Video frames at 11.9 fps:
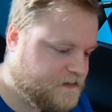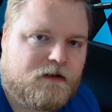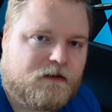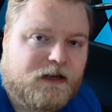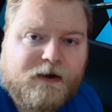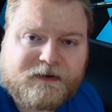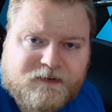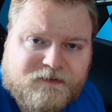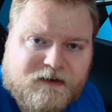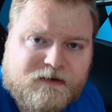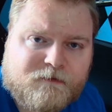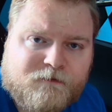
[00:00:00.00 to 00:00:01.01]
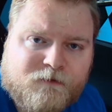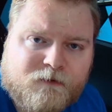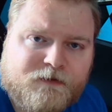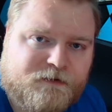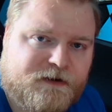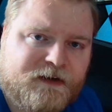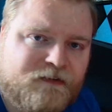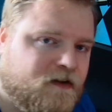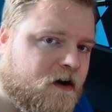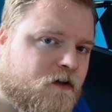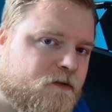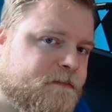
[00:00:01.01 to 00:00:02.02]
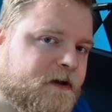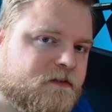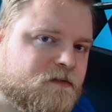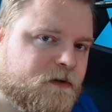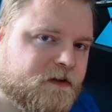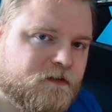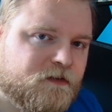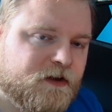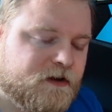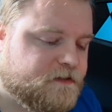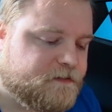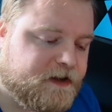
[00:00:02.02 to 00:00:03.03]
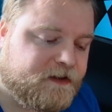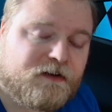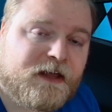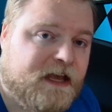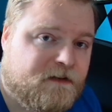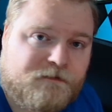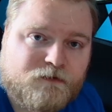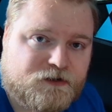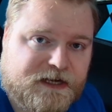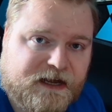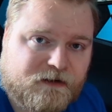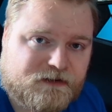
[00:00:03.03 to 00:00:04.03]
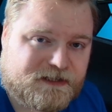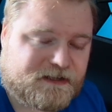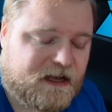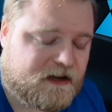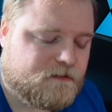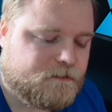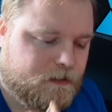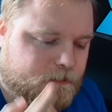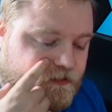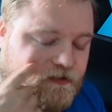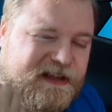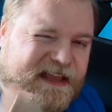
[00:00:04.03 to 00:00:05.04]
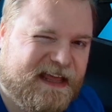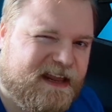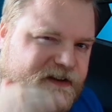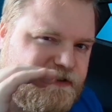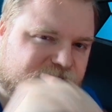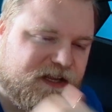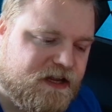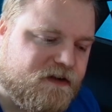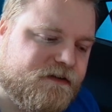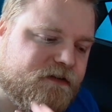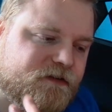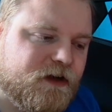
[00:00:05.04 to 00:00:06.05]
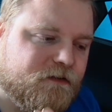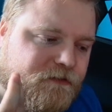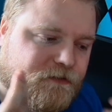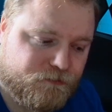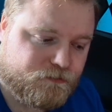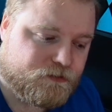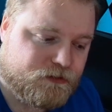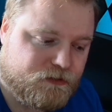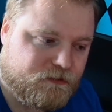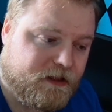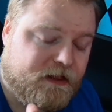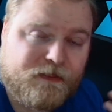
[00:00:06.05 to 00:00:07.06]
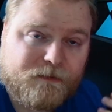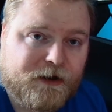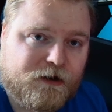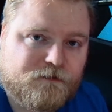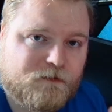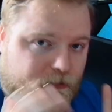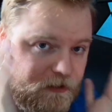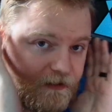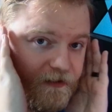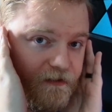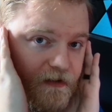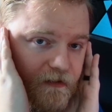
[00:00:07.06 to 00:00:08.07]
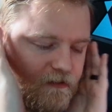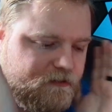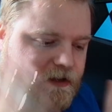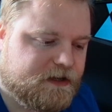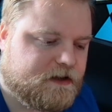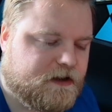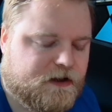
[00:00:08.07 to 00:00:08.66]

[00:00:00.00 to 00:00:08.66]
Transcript: Now, as I stated before, there isn't all the bells and whistles here. There isn't a headphone jack, which is kind of a bummer, so you can't actually hear yourself through the microphone when you're listening to it,